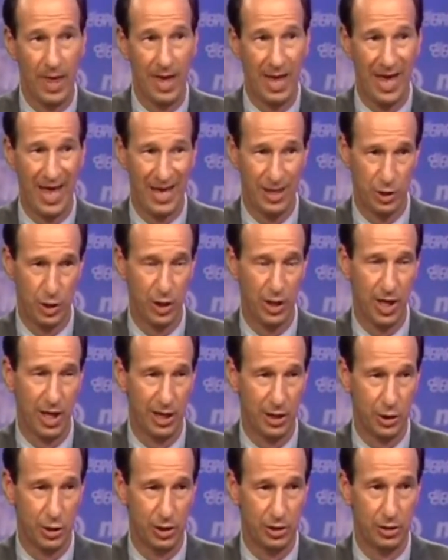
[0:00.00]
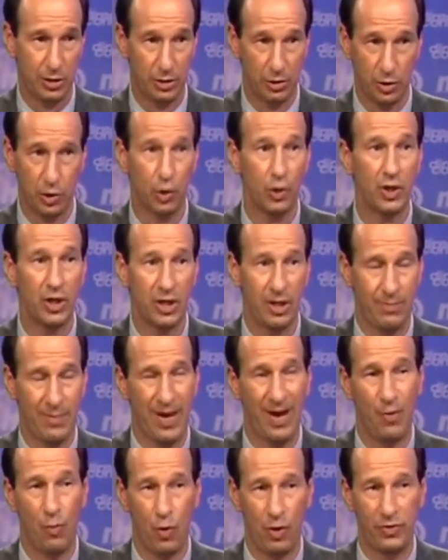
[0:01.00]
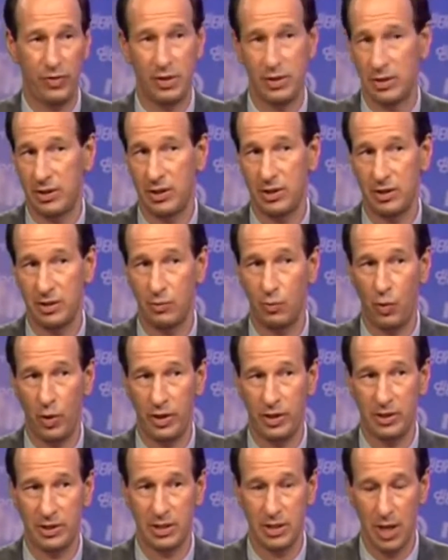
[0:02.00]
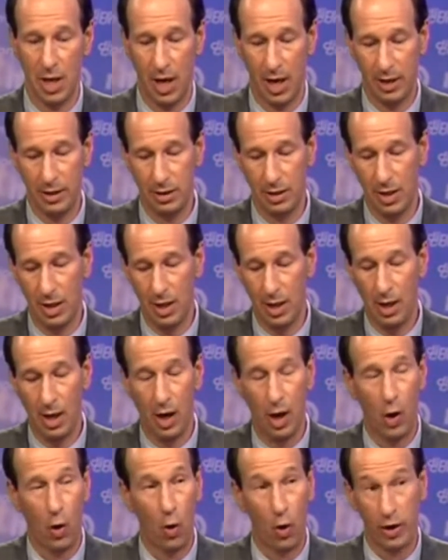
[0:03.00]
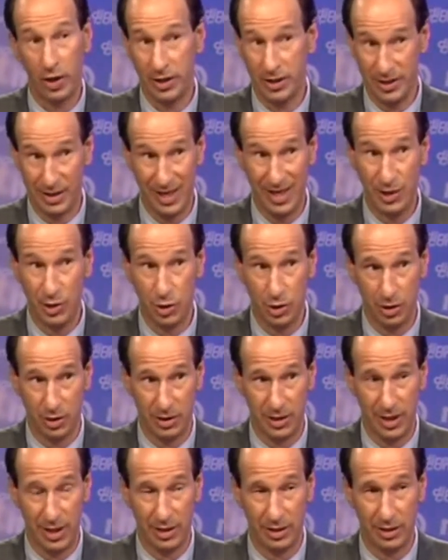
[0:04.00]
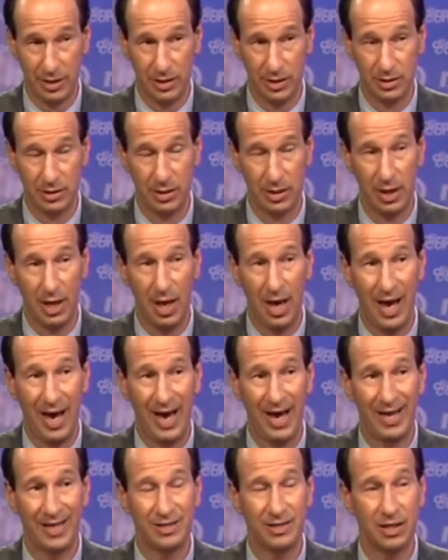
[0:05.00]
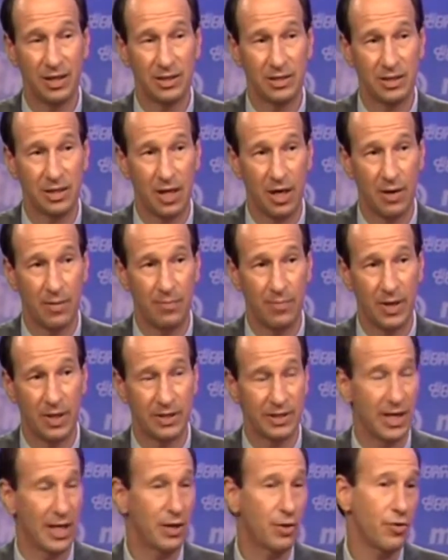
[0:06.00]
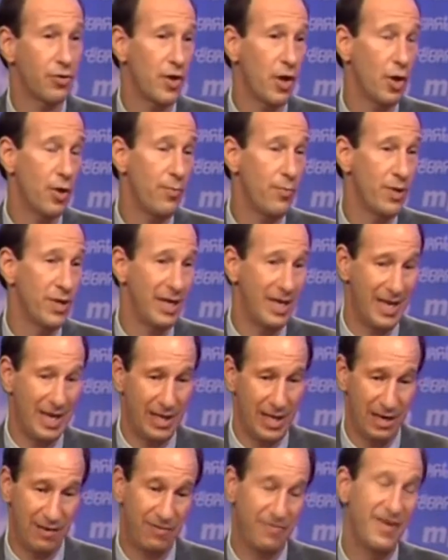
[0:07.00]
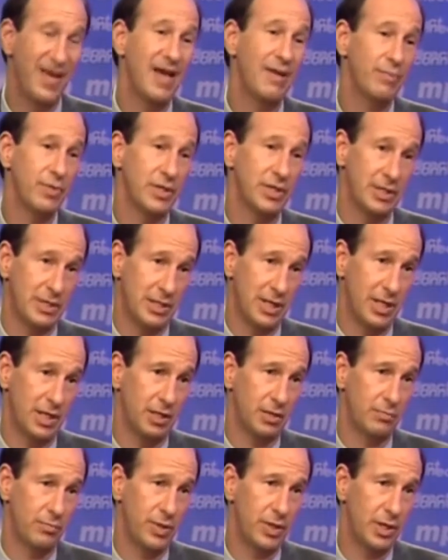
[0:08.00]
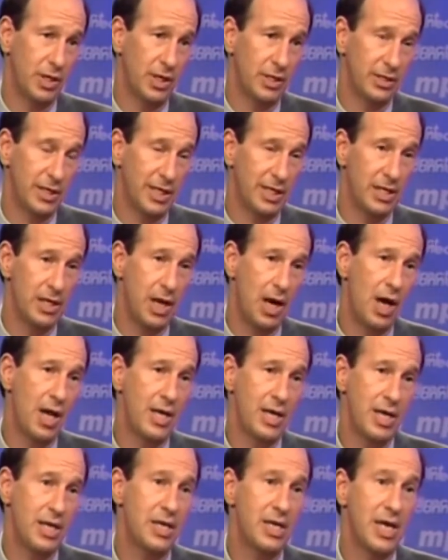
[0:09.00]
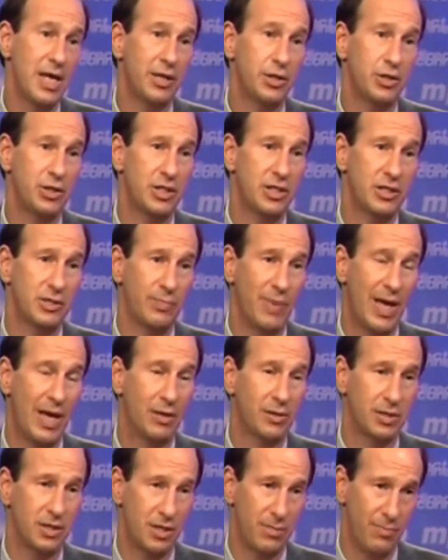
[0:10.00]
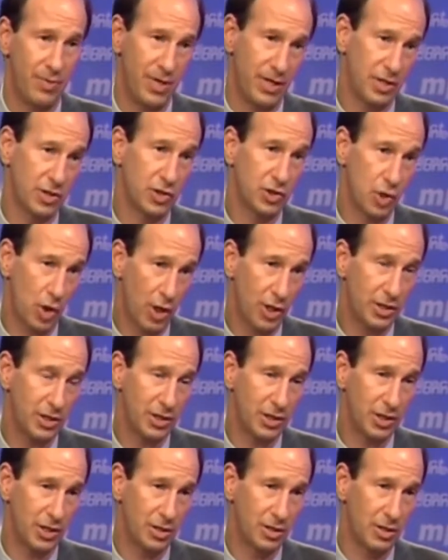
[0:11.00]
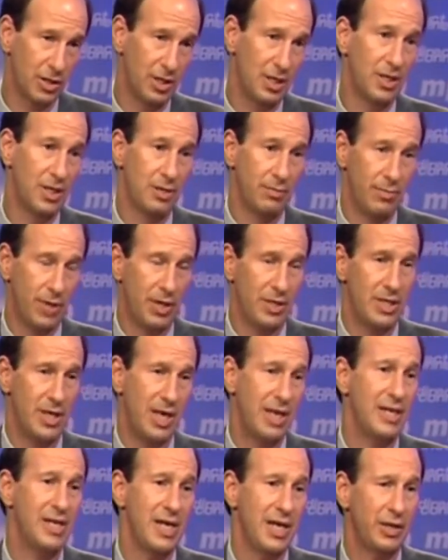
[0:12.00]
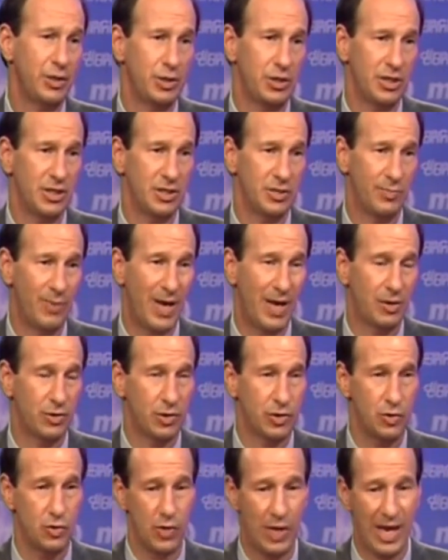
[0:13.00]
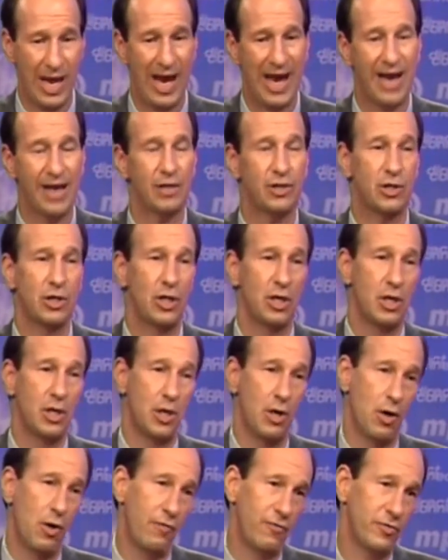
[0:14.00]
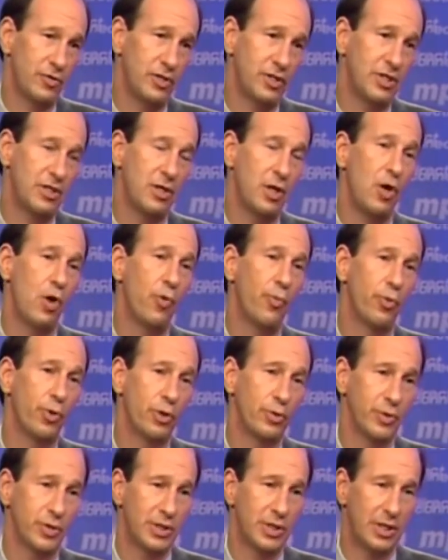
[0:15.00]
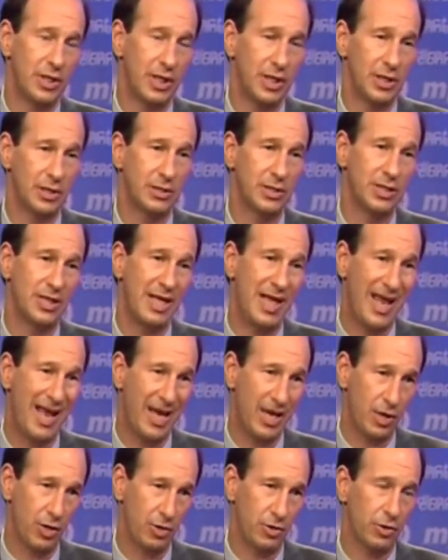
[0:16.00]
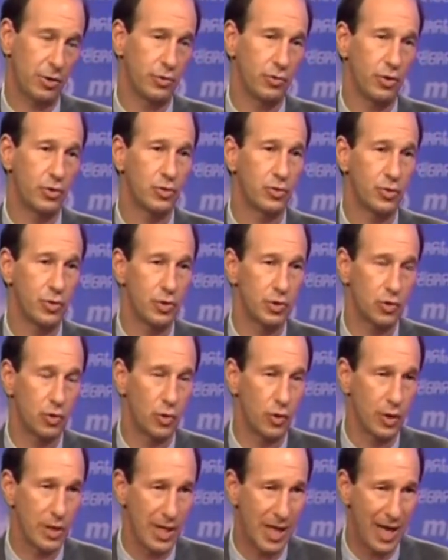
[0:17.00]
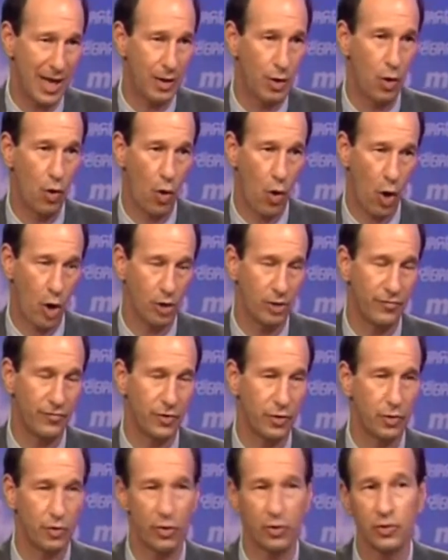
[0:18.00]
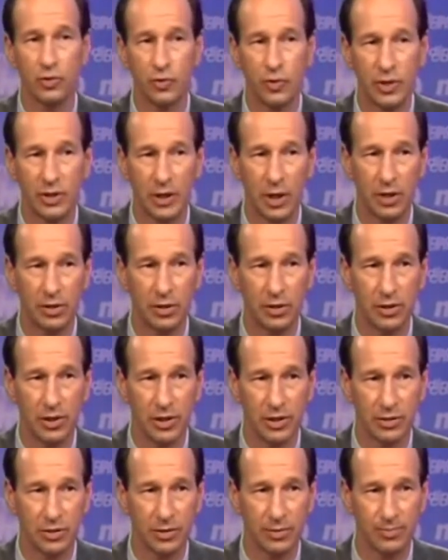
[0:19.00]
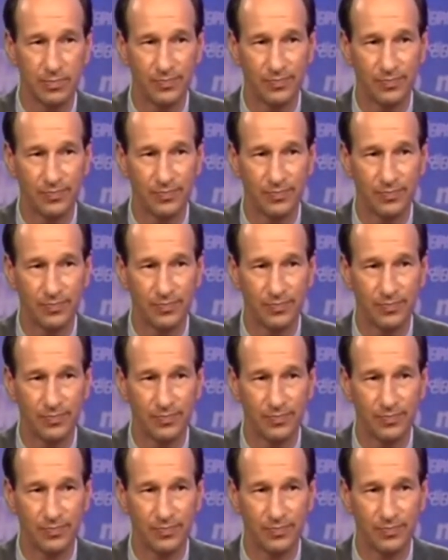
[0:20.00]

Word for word: education, learning about what this is and what it's not, organizational techniques and some psychotherapy in a family setting because a non ADHD spouse can be exhausted by the ADHD spouse who can't oversee the homework with the kids and can't go to the grocery store and get all of the groceries on the list.